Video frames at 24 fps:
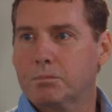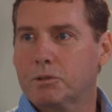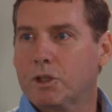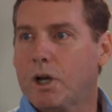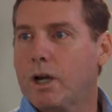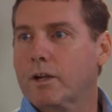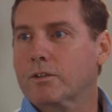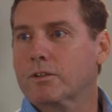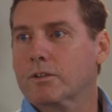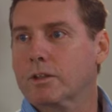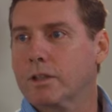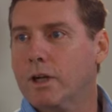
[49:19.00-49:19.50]

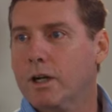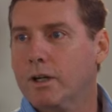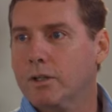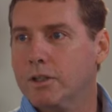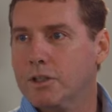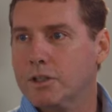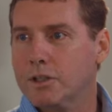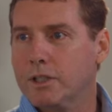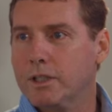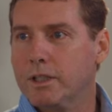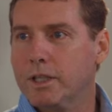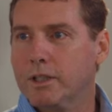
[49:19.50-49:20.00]

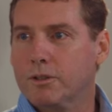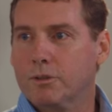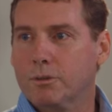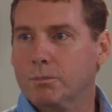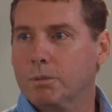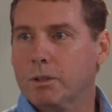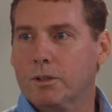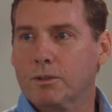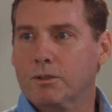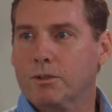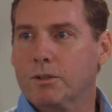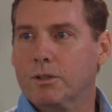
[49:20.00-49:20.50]
Toxicology, as
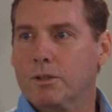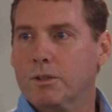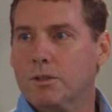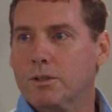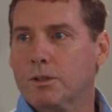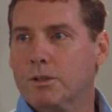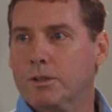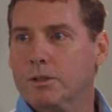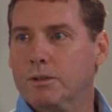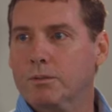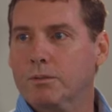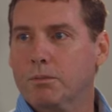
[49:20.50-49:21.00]
opposed to the
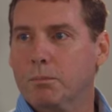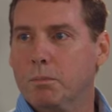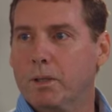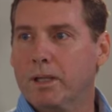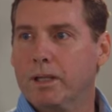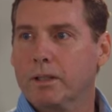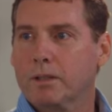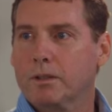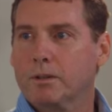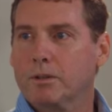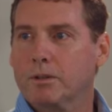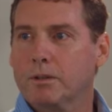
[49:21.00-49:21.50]
Journal of
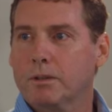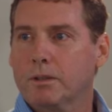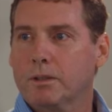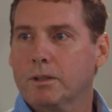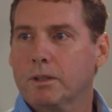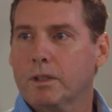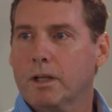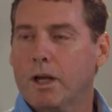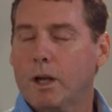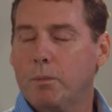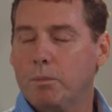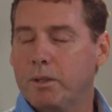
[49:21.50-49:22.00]

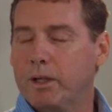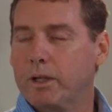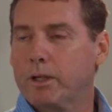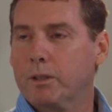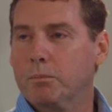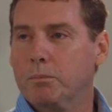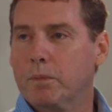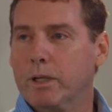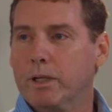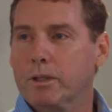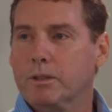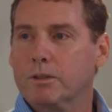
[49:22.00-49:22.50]

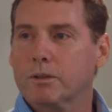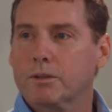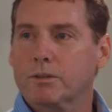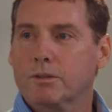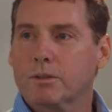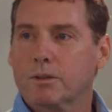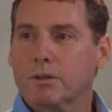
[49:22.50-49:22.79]
American Medical